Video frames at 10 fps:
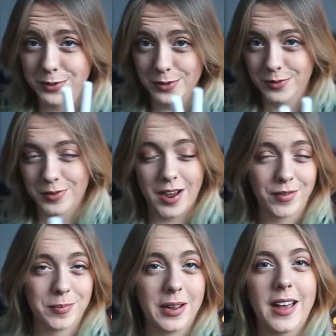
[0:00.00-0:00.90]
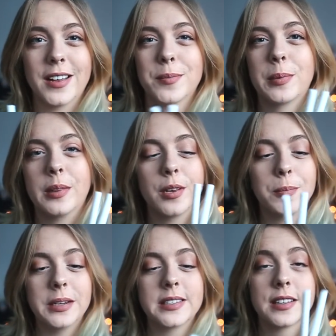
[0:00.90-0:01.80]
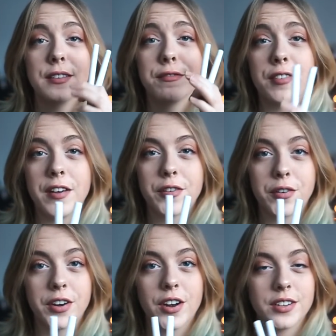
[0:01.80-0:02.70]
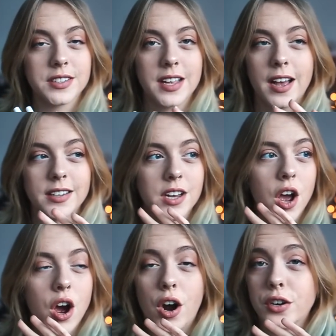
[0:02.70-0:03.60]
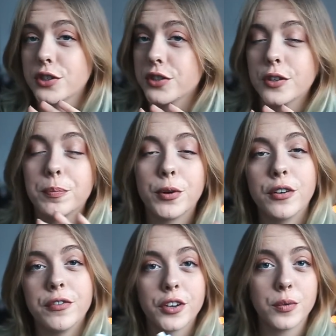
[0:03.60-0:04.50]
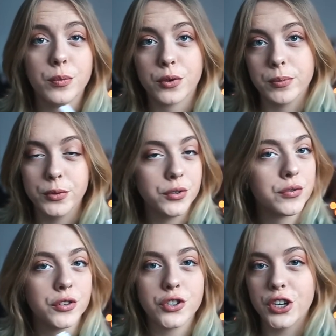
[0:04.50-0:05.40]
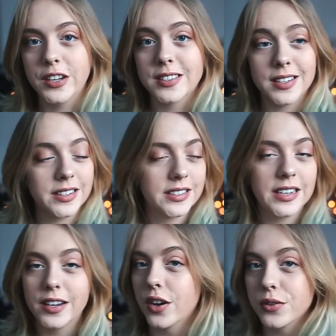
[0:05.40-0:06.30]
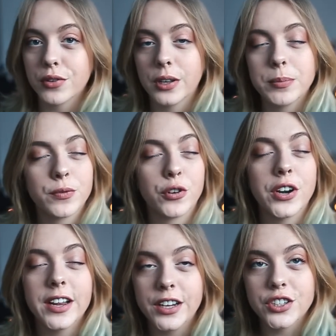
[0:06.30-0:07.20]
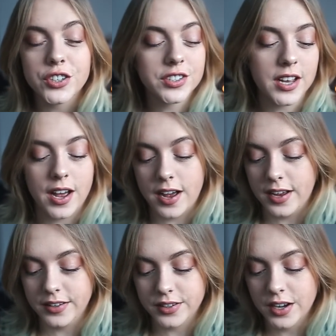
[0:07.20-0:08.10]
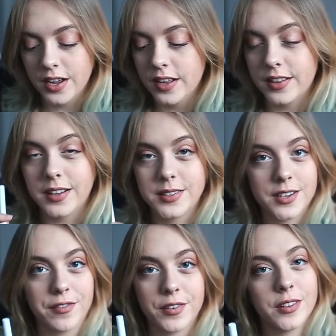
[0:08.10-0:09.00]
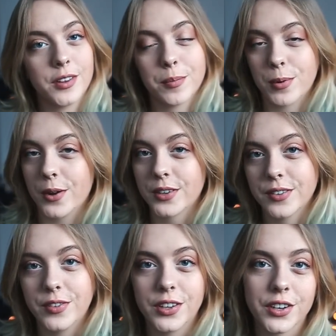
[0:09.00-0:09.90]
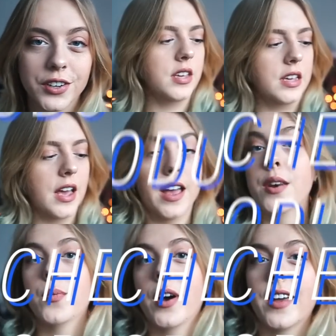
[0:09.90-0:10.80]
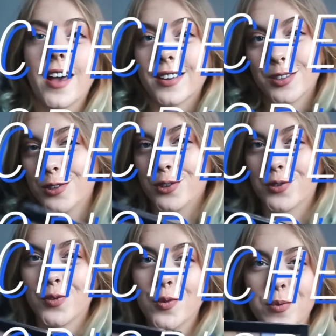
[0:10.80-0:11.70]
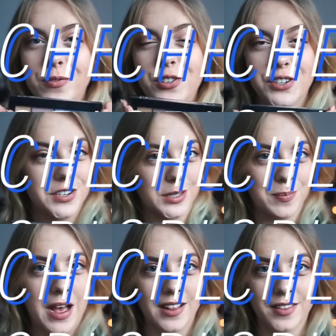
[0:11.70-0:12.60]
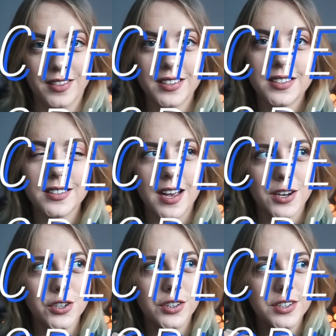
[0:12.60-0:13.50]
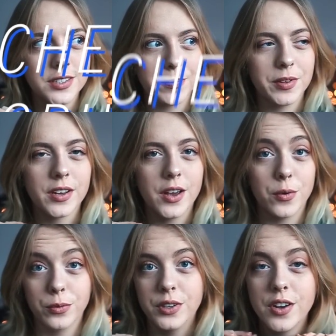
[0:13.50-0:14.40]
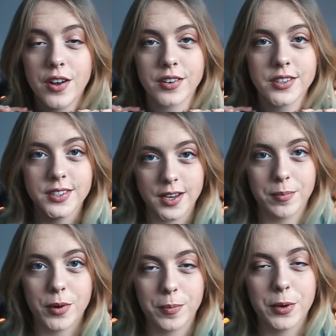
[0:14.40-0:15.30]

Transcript: also don't have in my hand, but they're basically 5 crayons that are just the perfect warm neutral shades. They stay on your lips for ages, and that's definitely the product of the year. The NYX Strobe of Genius palette. This is actually something I only got in December,